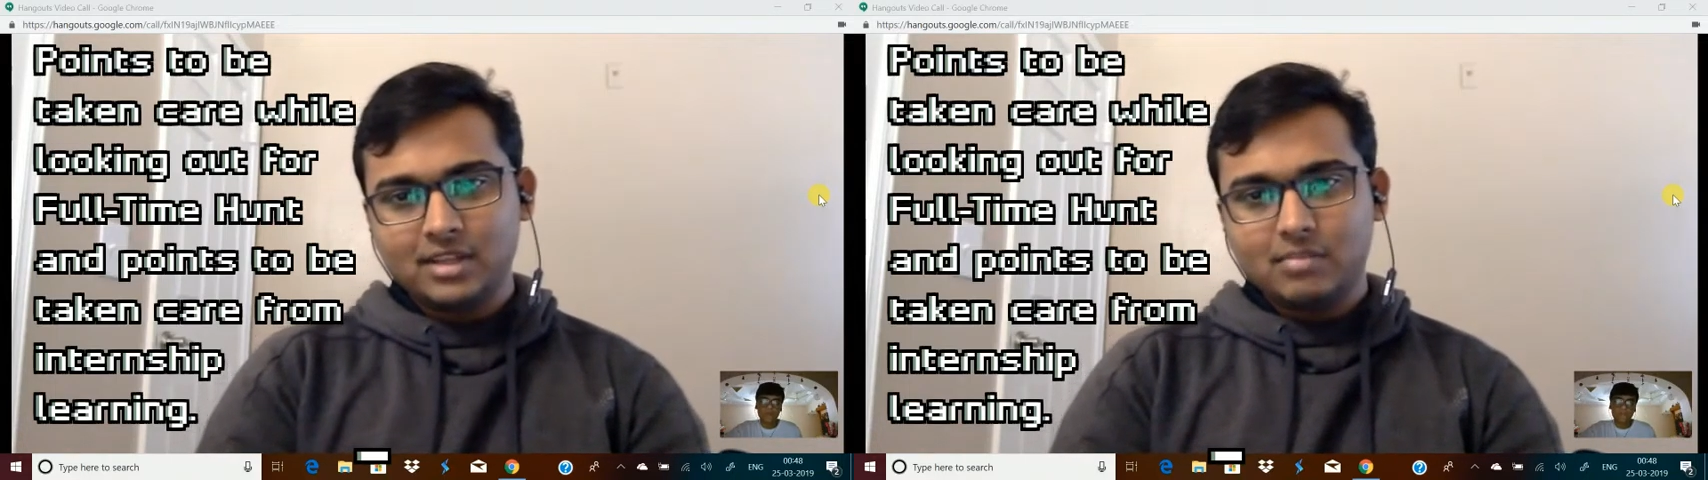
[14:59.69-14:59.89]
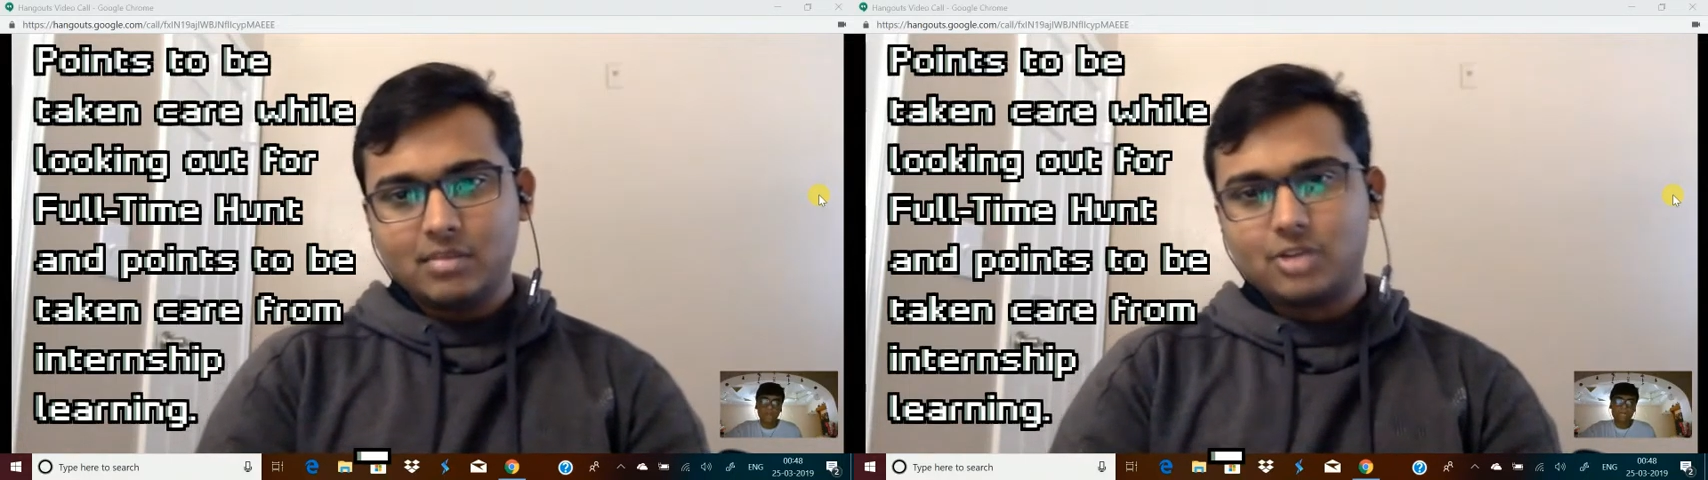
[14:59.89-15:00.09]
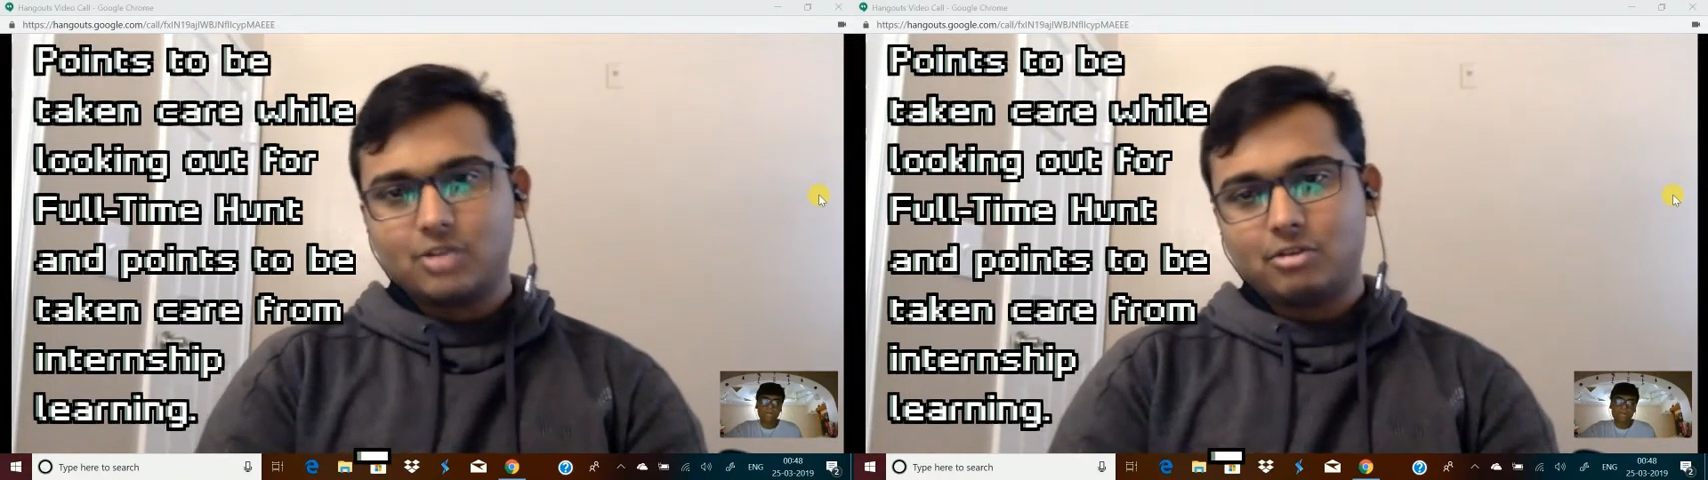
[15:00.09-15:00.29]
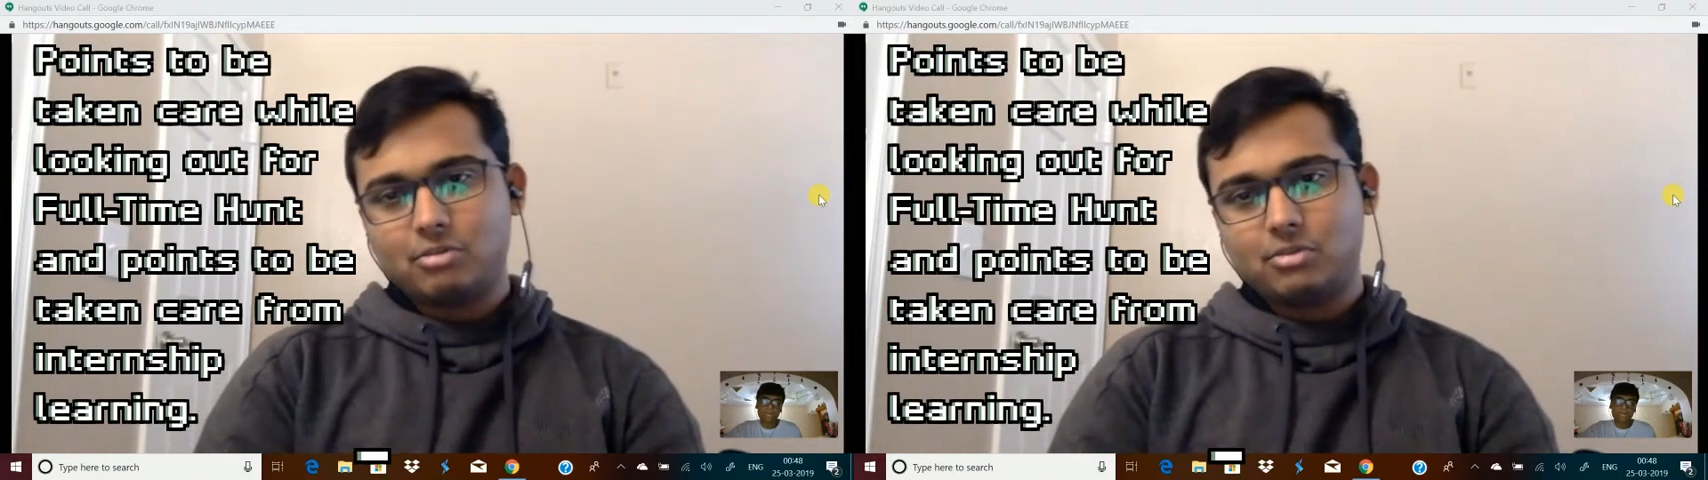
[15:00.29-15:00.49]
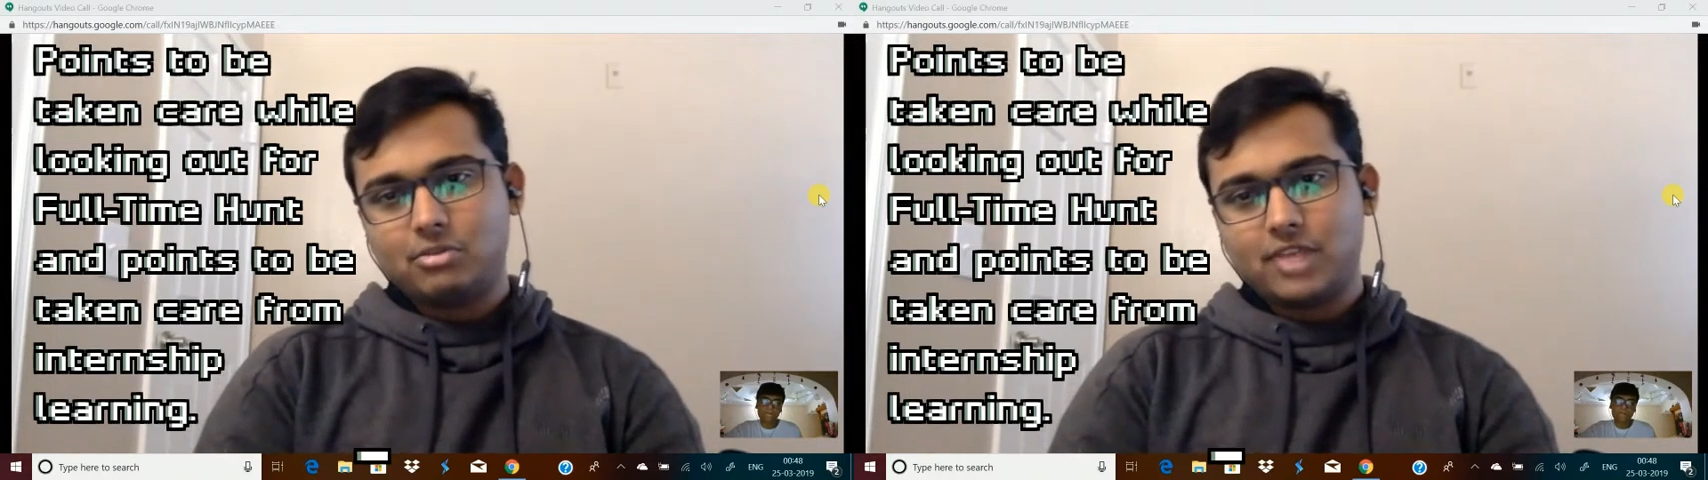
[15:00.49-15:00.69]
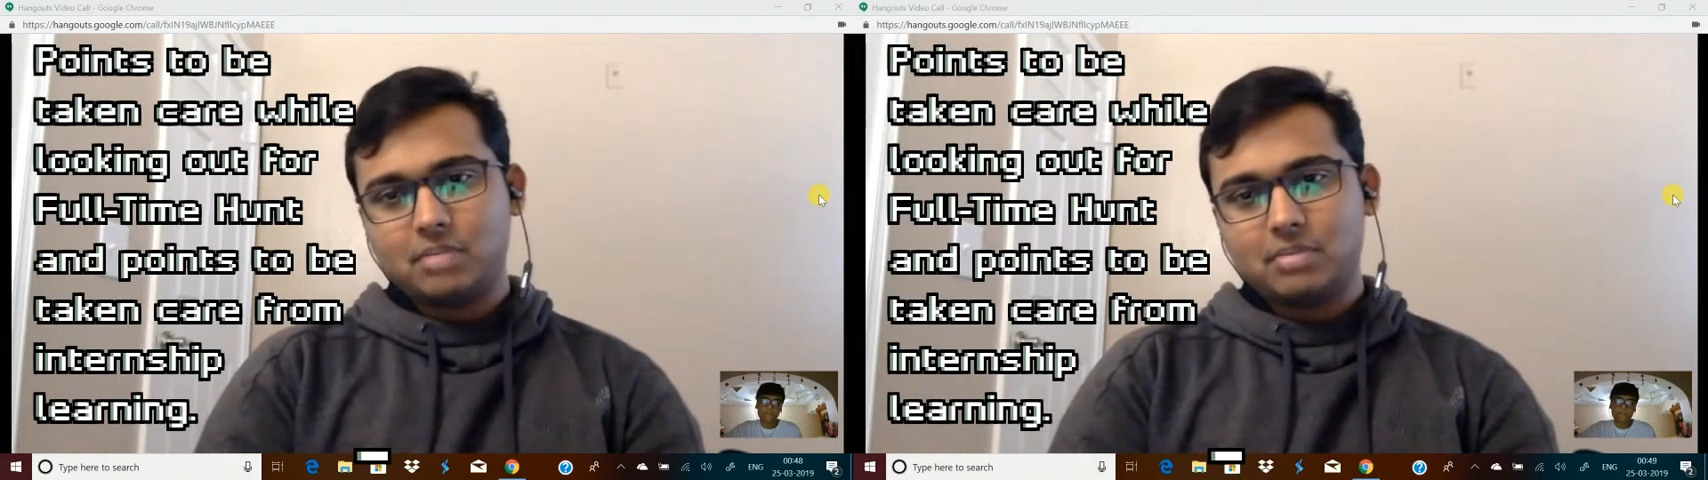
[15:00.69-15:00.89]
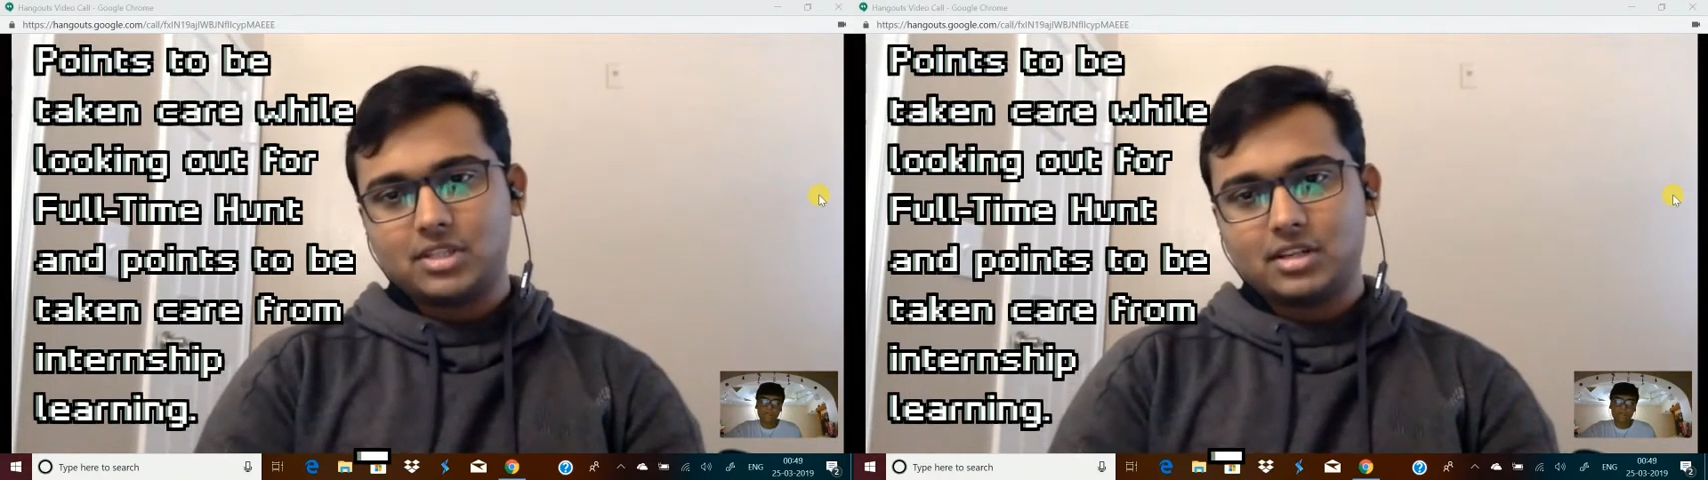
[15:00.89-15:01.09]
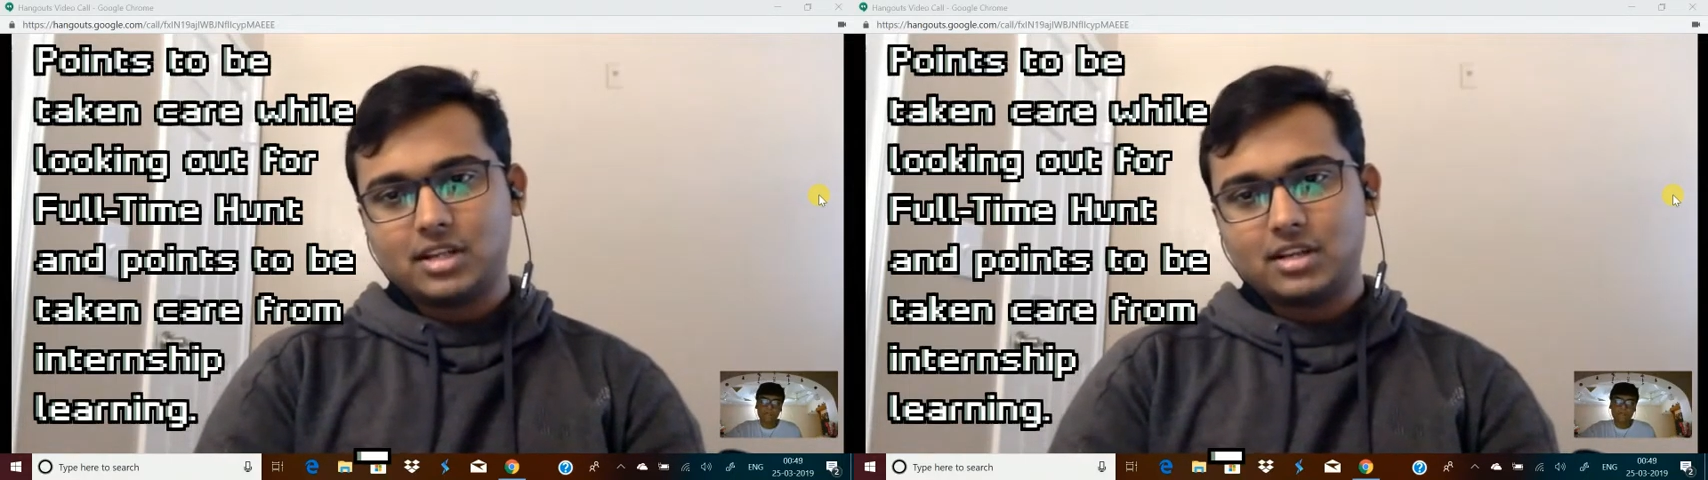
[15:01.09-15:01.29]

but you have to be very patient and